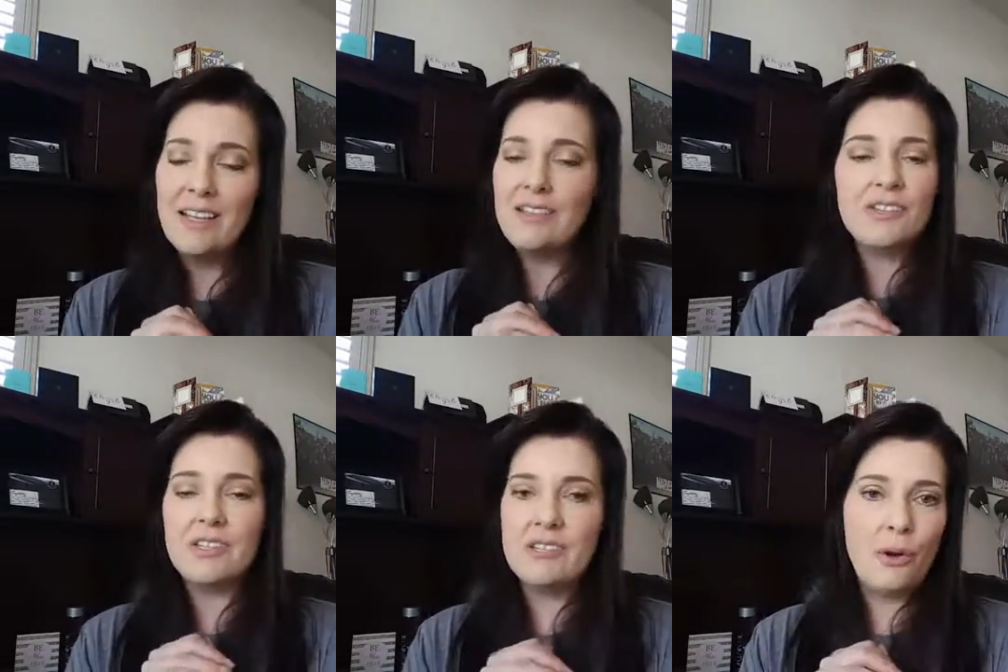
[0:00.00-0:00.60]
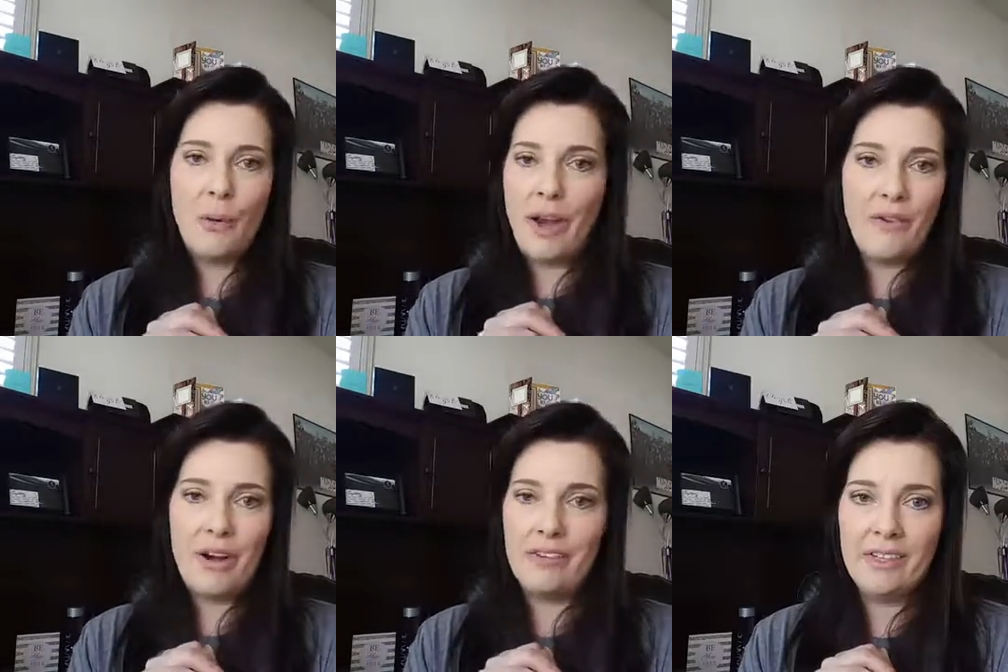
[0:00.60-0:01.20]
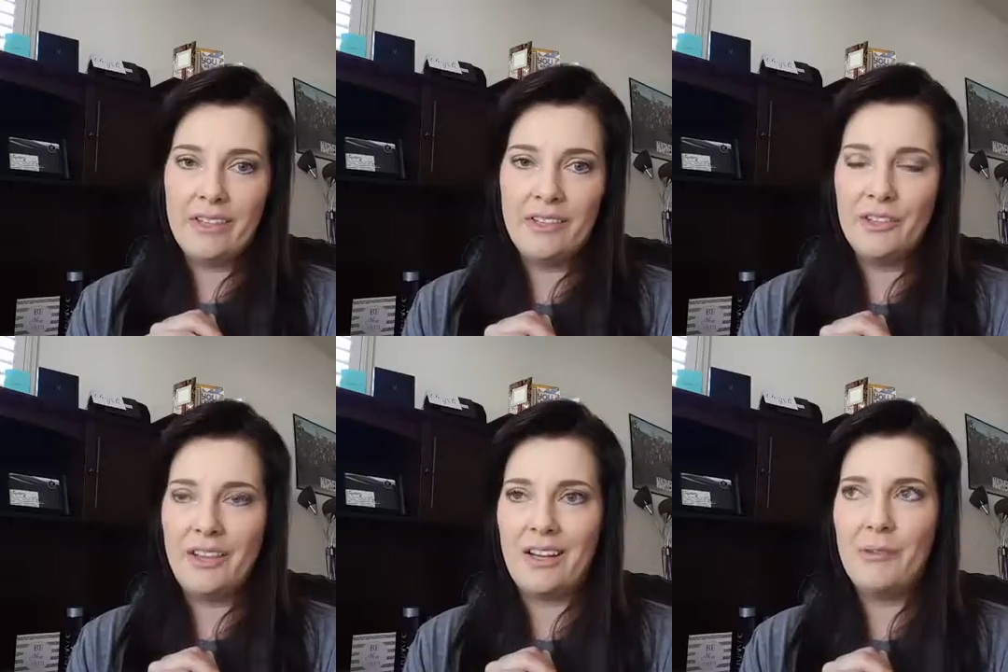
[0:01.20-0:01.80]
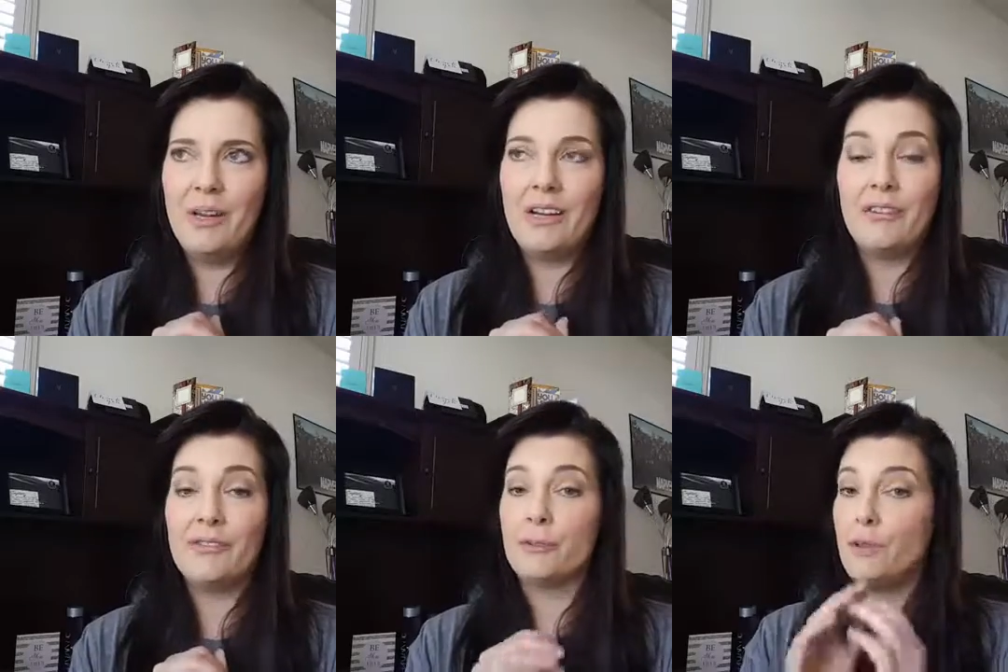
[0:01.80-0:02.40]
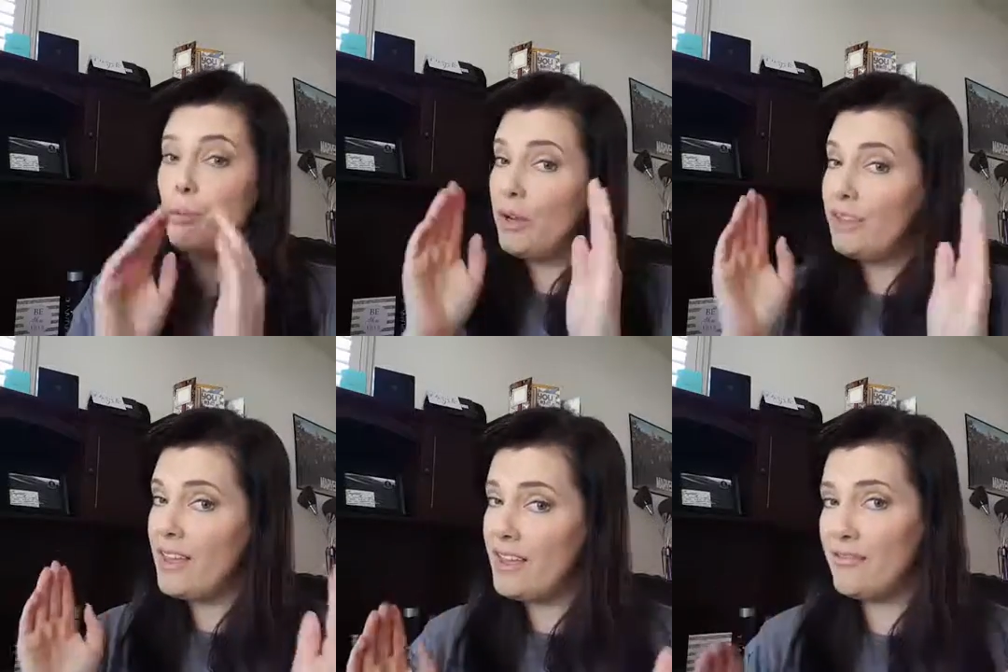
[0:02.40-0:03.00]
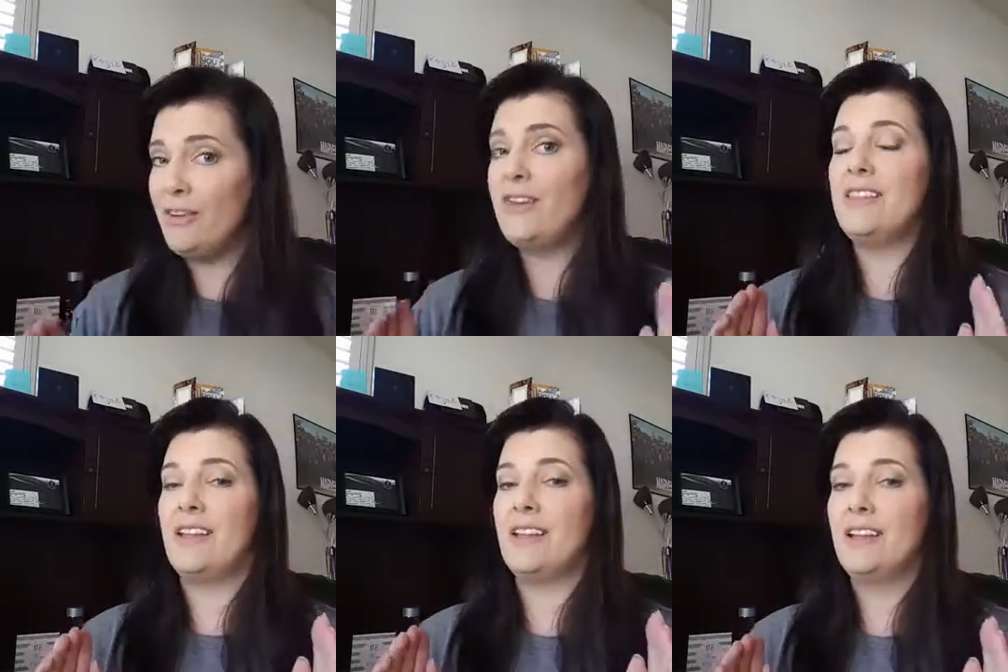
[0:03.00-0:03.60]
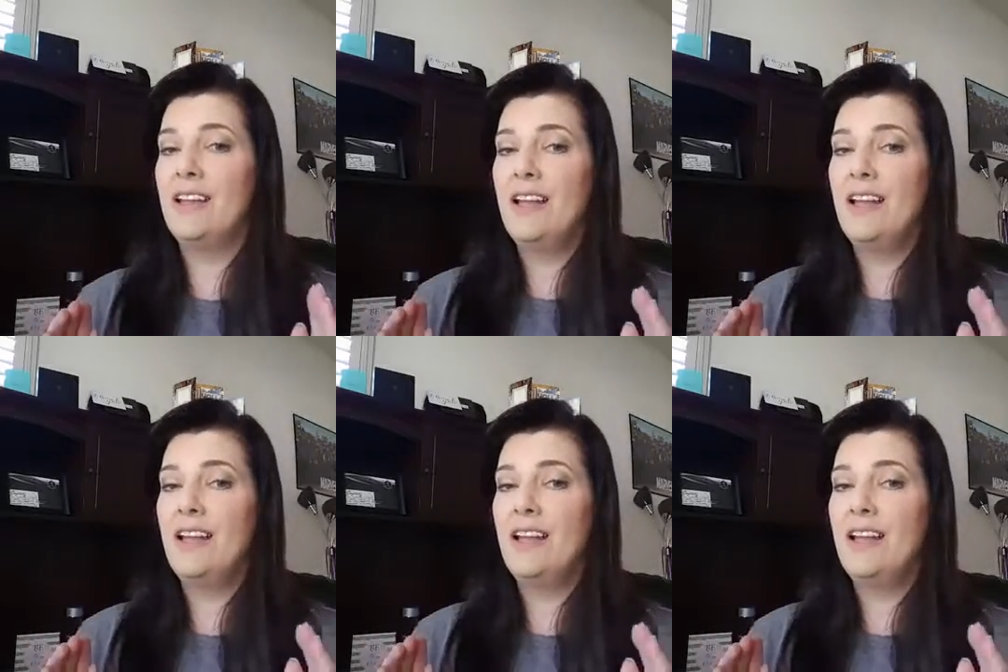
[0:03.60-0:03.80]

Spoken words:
There's just no way around it. You're not going to be comfortable with everything.